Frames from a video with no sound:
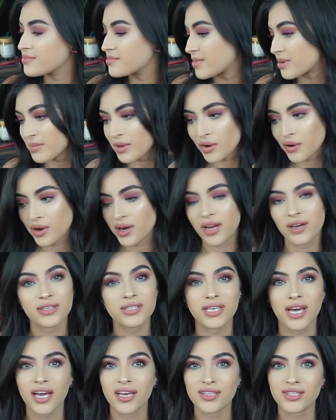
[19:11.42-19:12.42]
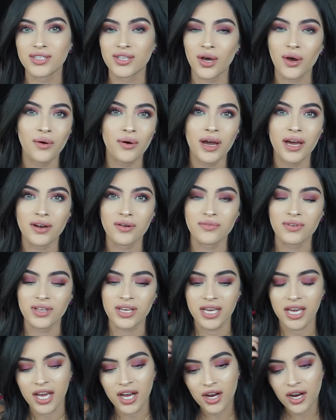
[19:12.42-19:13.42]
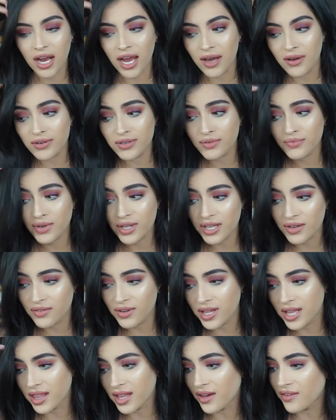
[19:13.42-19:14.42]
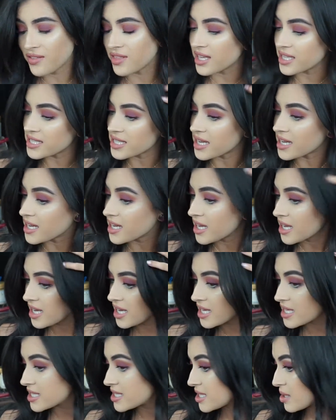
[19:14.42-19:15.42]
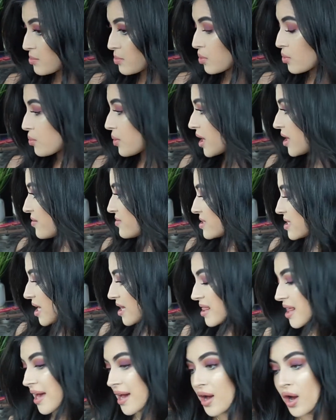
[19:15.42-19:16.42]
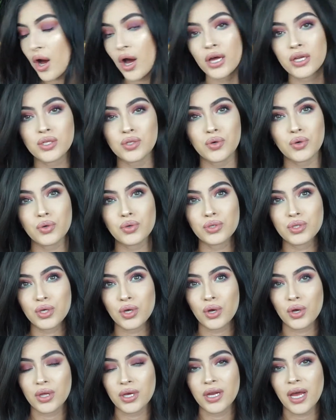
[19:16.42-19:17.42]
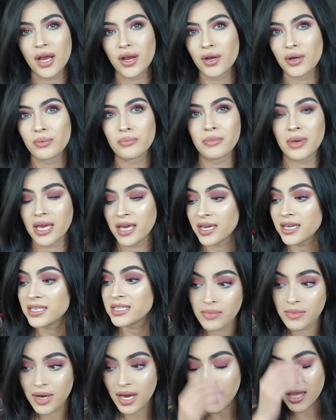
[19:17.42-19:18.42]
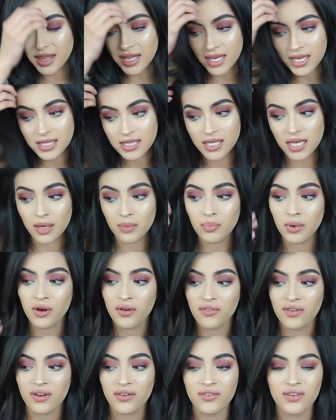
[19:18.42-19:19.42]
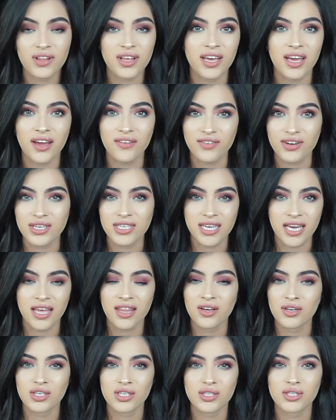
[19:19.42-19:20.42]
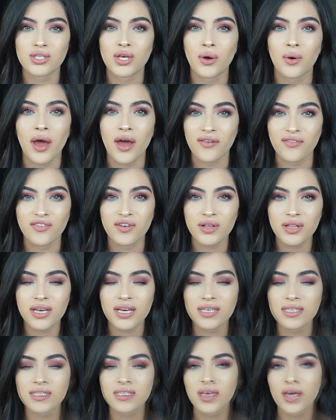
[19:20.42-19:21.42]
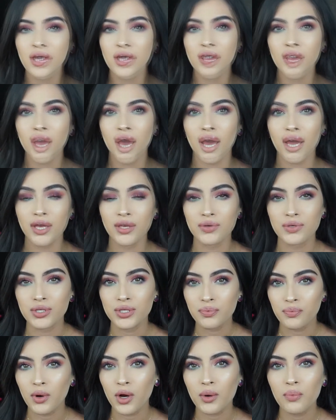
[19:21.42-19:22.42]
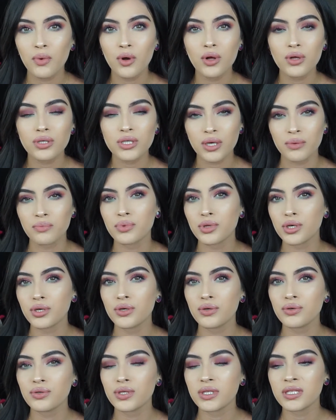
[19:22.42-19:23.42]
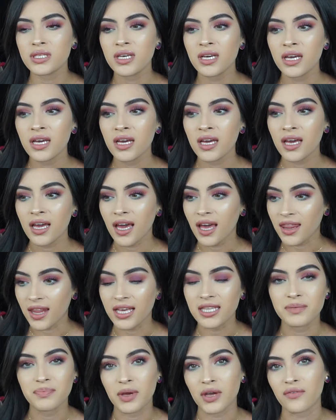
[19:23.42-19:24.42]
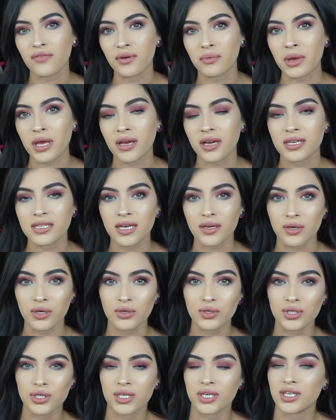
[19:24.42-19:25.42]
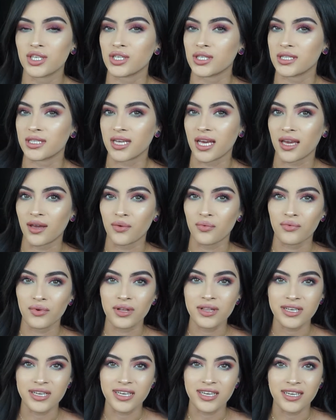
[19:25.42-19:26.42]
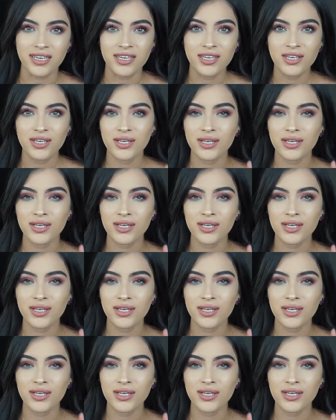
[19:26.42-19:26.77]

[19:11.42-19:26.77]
I'm not going outside, so I don't really care. I really love these like simple waves that Hot Tools curling iron makes. I think it's like perfect for like every day. They're just so effortless. I used purples and blues, and that's big for me because I usually just stay really